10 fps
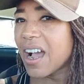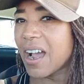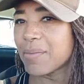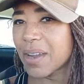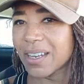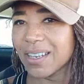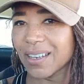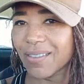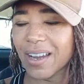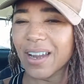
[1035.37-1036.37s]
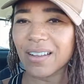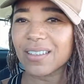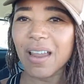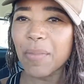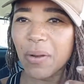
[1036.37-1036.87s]
I'm not eating right now.
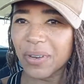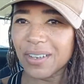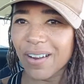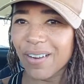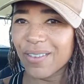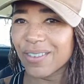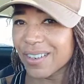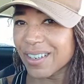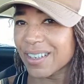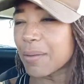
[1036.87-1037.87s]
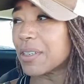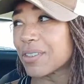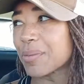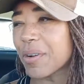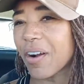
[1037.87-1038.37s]
It's not my window. Let me
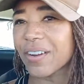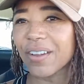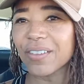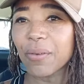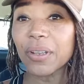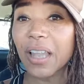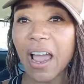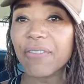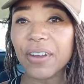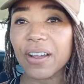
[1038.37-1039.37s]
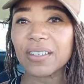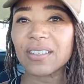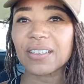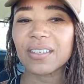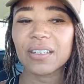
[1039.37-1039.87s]
do some cardio. They would laugh at
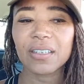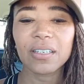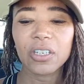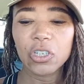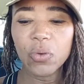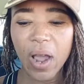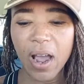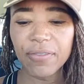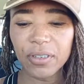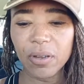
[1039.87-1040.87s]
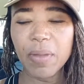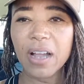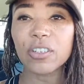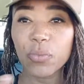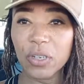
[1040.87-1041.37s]
us. You have to
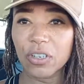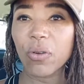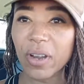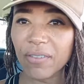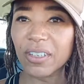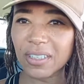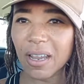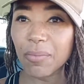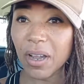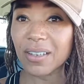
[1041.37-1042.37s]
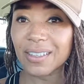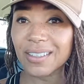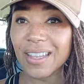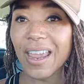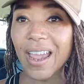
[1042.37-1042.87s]
imagine we don't have the same guts
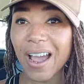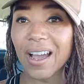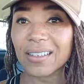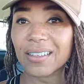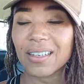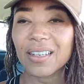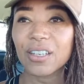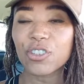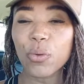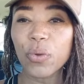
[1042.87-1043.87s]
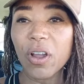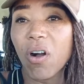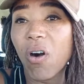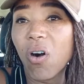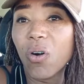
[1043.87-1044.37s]
as they had. So we are
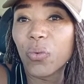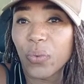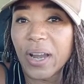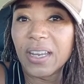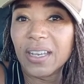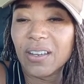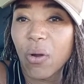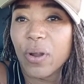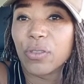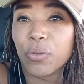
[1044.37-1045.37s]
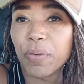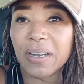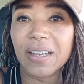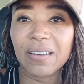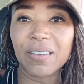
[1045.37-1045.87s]
already going through
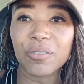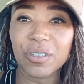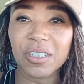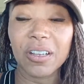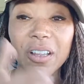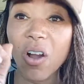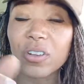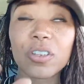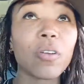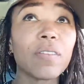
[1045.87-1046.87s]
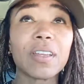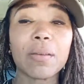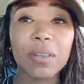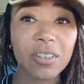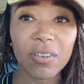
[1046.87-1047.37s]
pregnenolone steel. Oh, and don't even
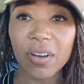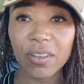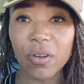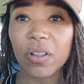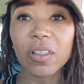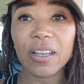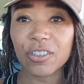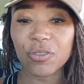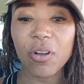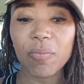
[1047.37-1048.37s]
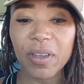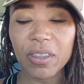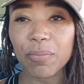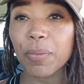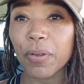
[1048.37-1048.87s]
get me started on the cholesterol
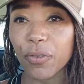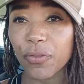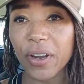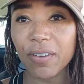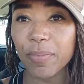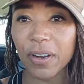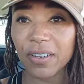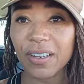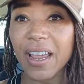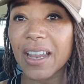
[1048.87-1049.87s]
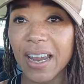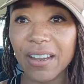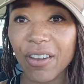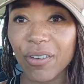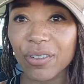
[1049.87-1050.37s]
myth and people are afraid of butter and
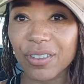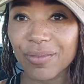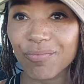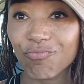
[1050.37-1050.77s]
egg yolks.